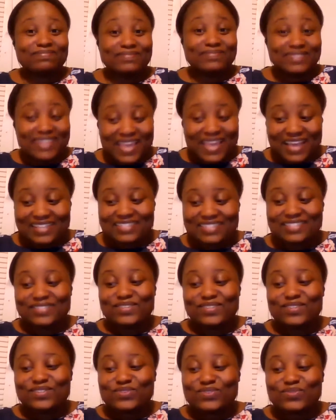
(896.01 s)
Yes,
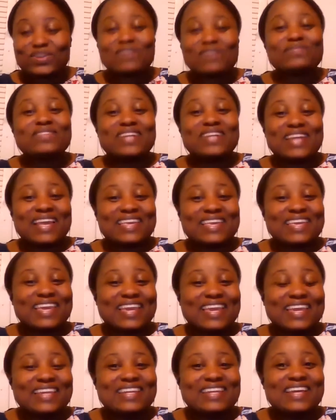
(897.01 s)
the strength that I
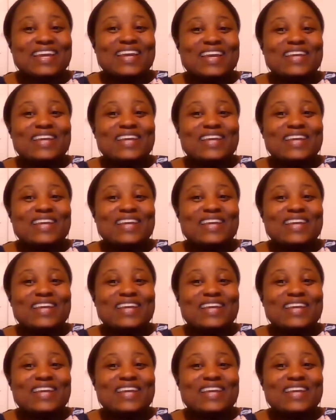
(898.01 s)
gain.